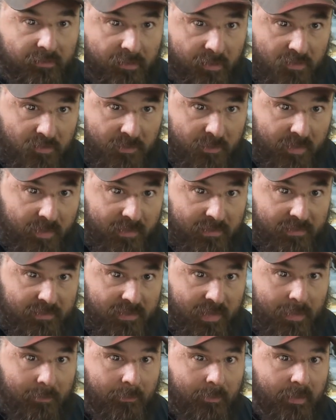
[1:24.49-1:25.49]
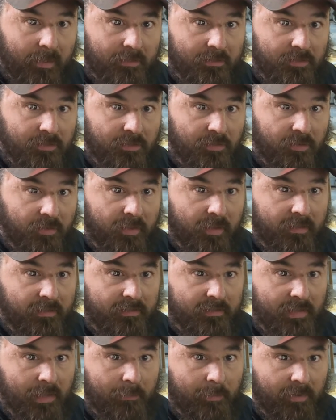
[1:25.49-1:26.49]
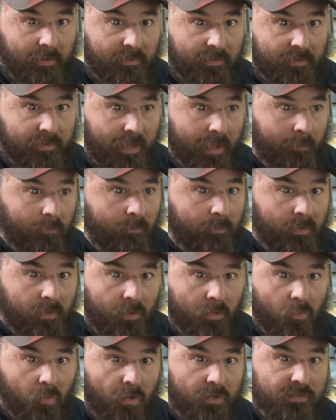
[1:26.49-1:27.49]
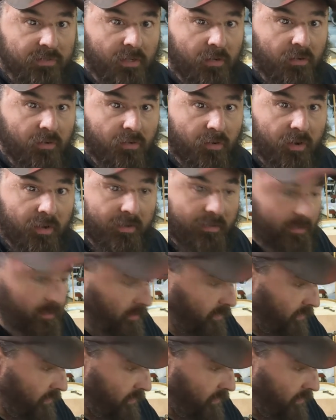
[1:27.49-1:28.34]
It gives me that same inch and 3 eighths step every time. Works out great.